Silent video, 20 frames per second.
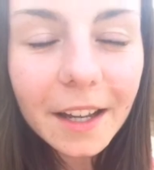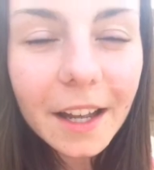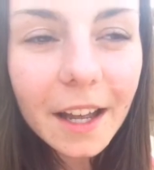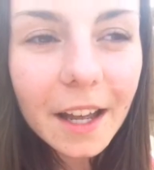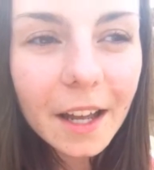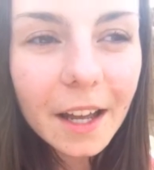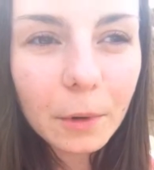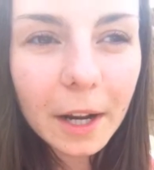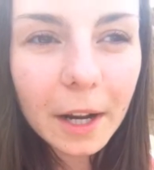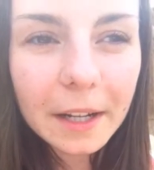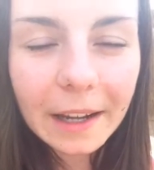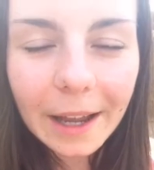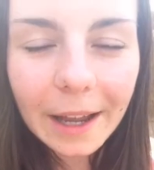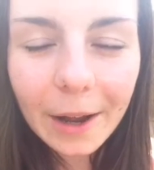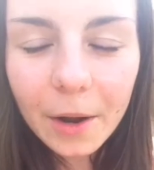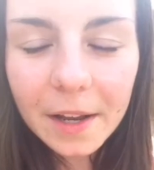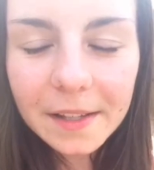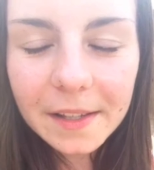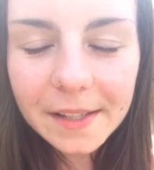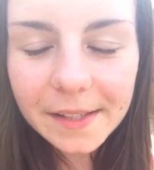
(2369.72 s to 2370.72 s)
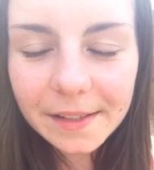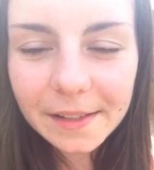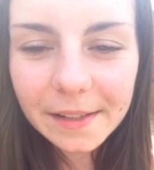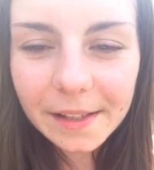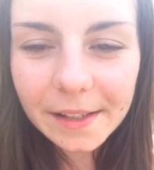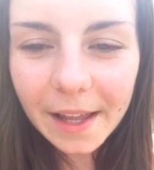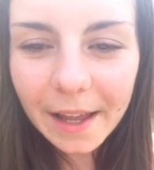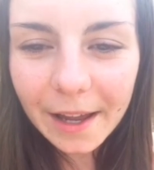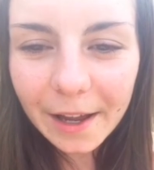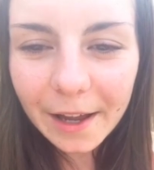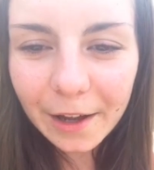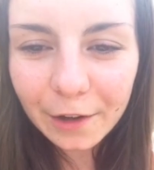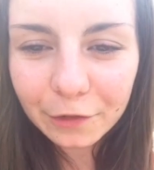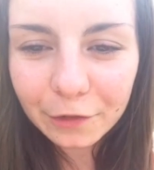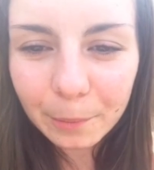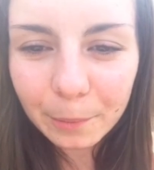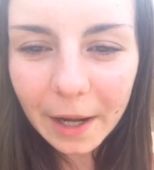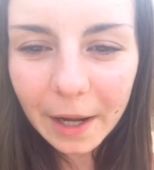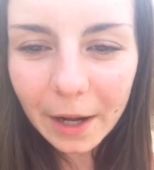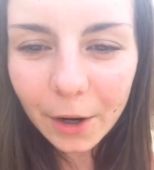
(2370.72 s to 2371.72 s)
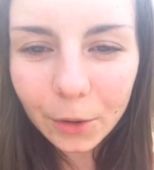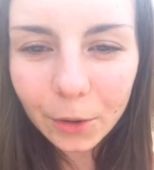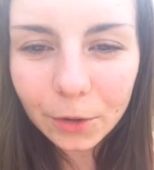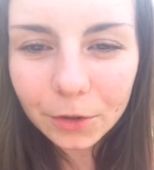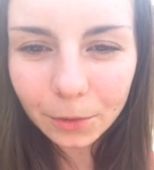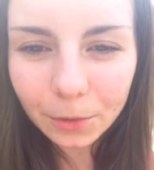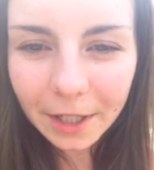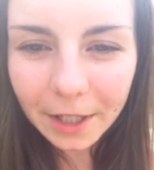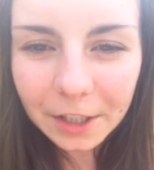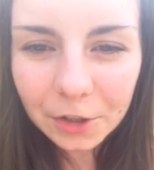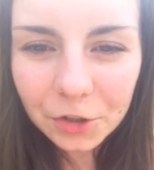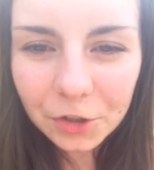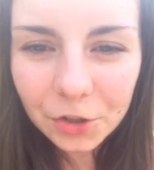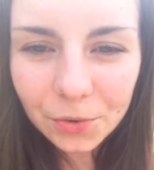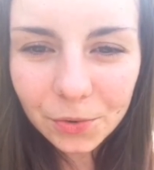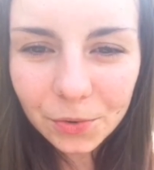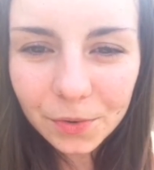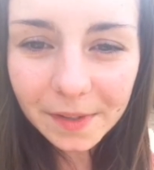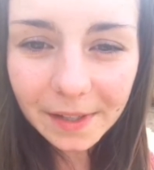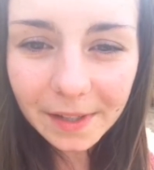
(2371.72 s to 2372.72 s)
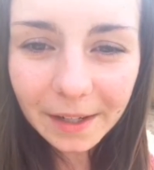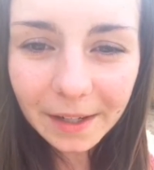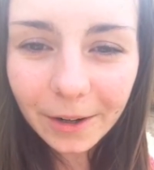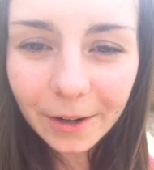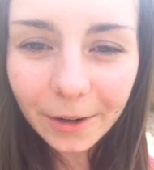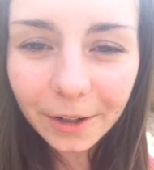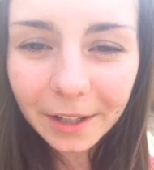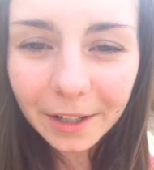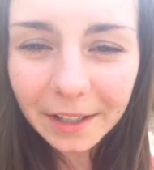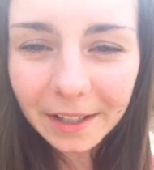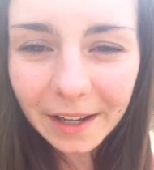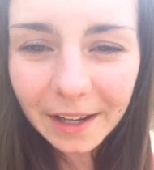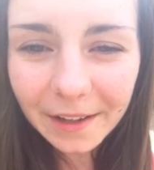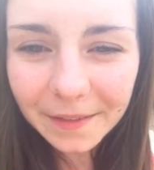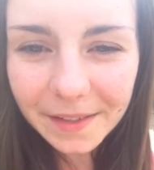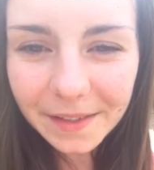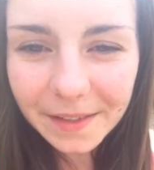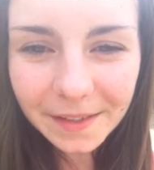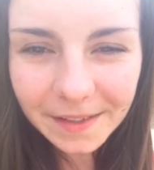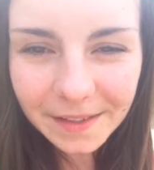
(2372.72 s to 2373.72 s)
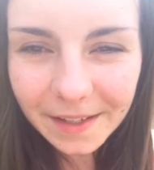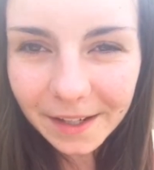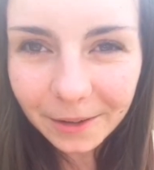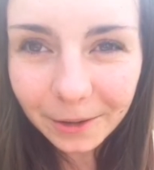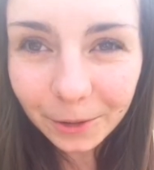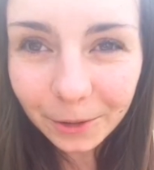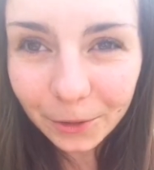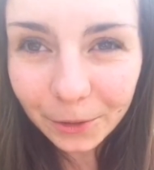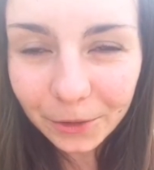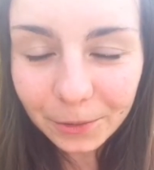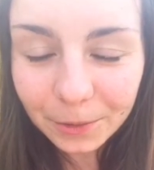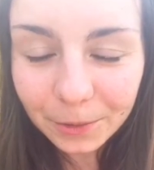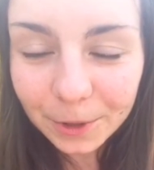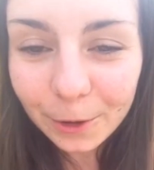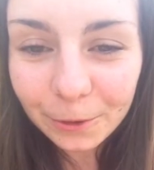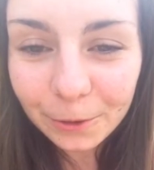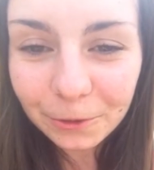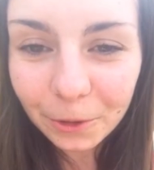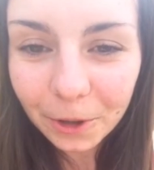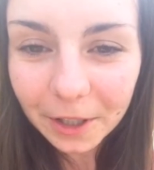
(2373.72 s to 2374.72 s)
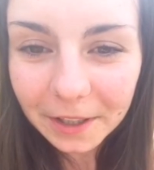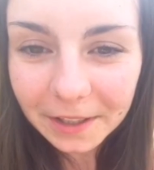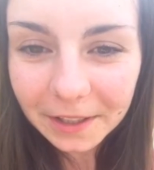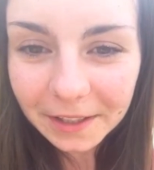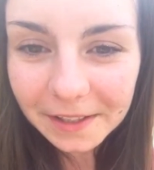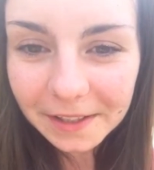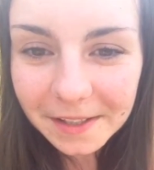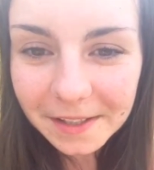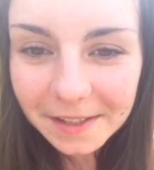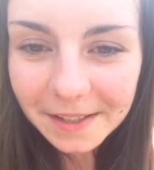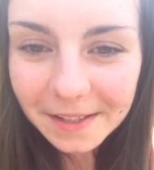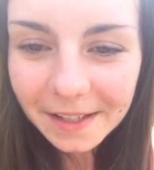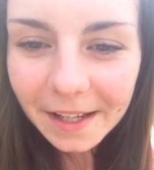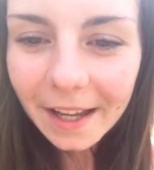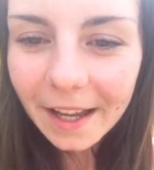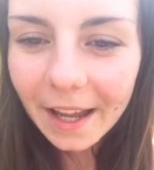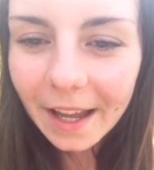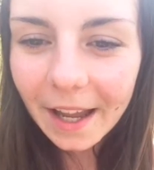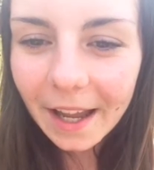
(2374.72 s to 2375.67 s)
right now I still have my old running shoes that I already have since, I don't know, 3 or 4 years. And